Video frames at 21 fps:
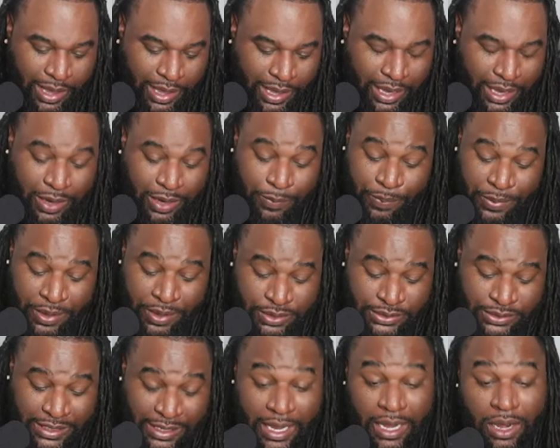It appears
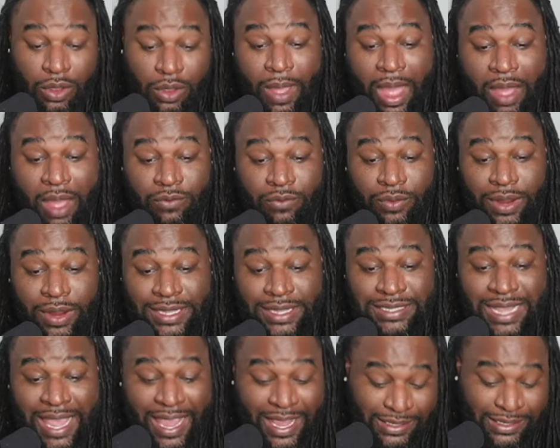Canelo Alvarez
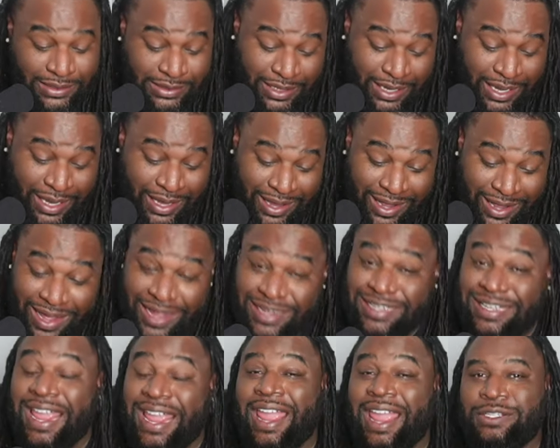has a
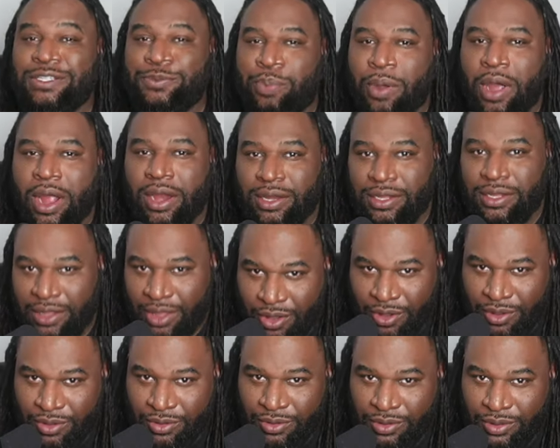dance partner,
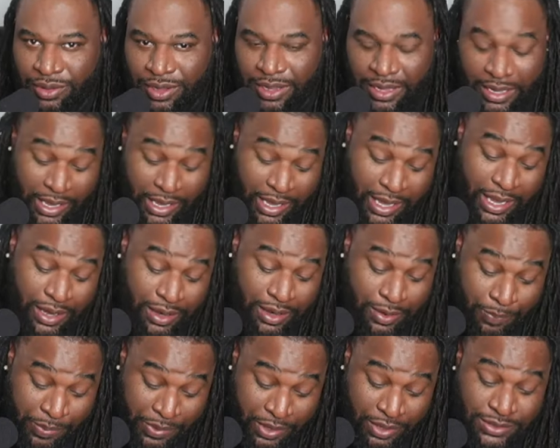y'all. And it
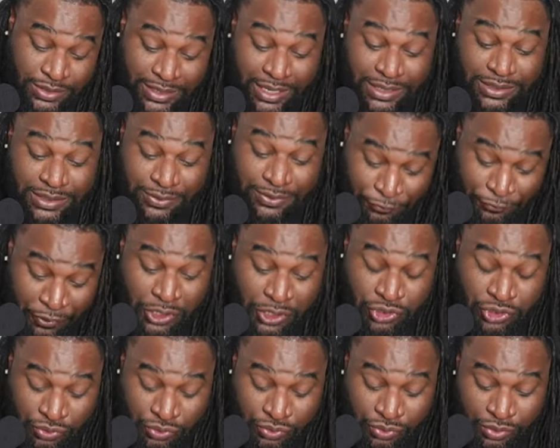appears that it's
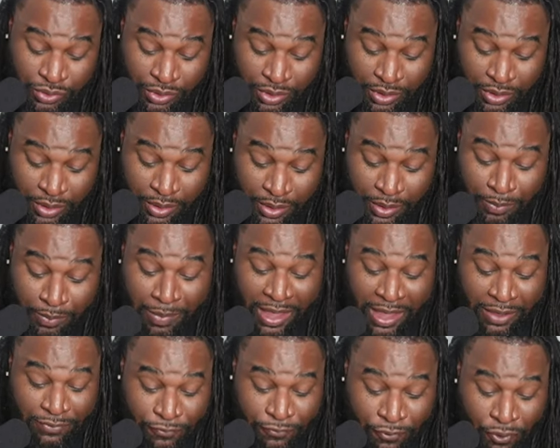official.
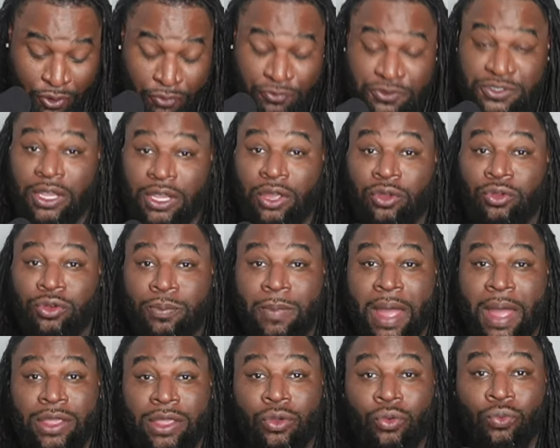May 4th, Cinco de
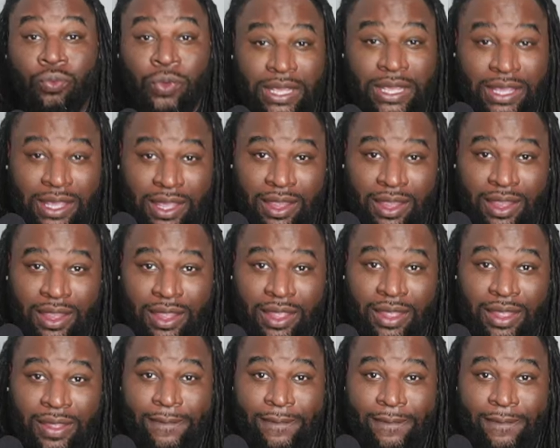Mayo weekend.